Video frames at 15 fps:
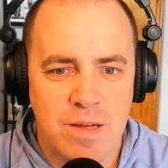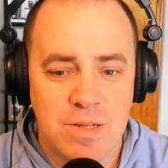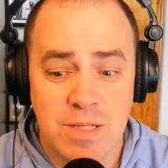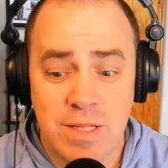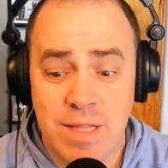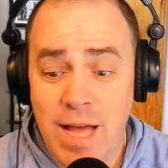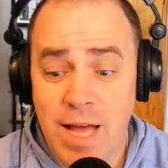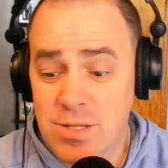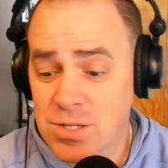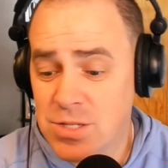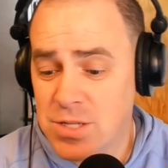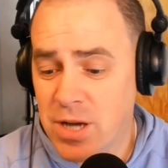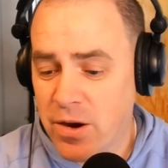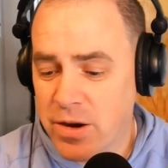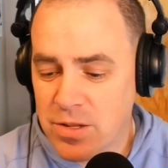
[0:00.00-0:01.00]
is
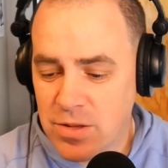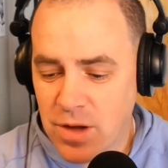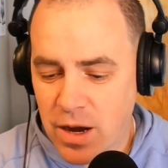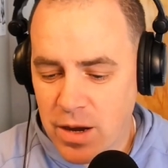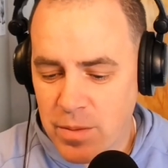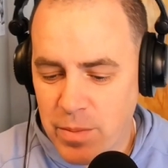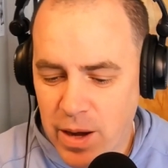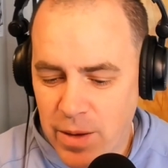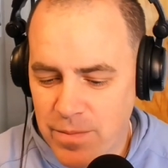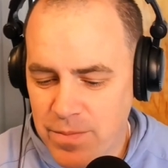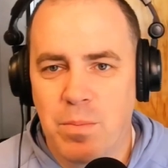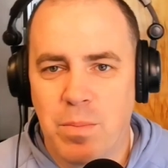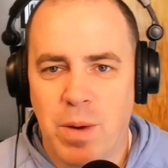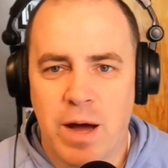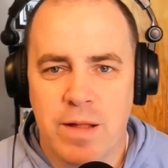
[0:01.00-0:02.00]
necessary to talk about,
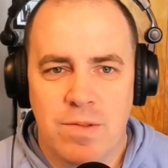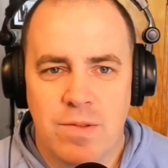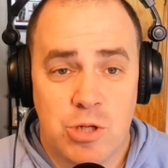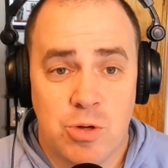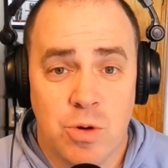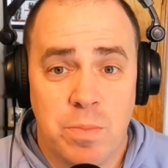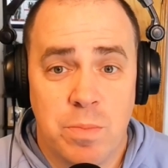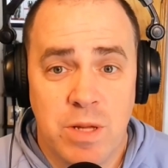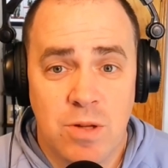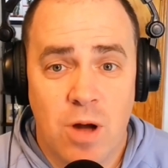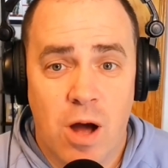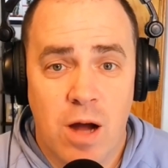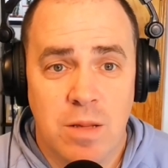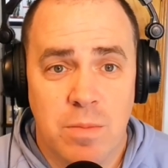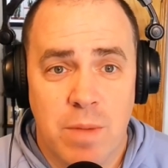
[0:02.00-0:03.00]
but should be
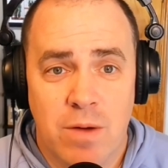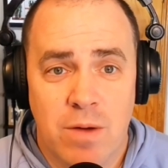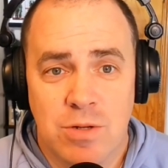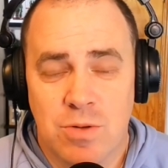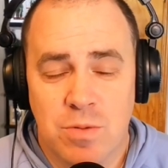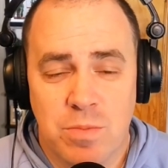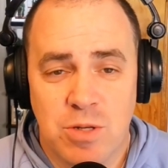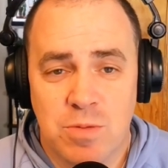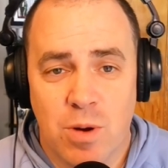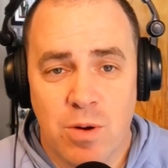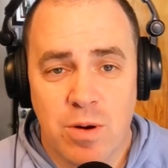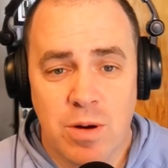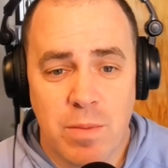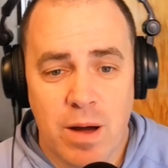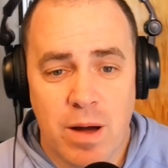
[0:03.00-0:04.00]
talked about, should be
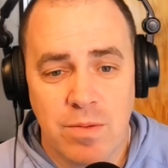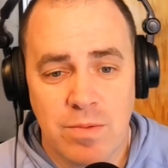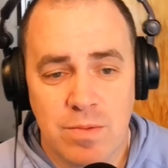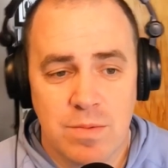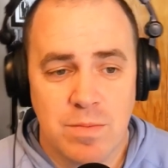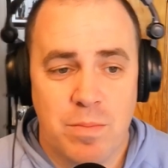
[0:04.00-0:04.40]
spoken about,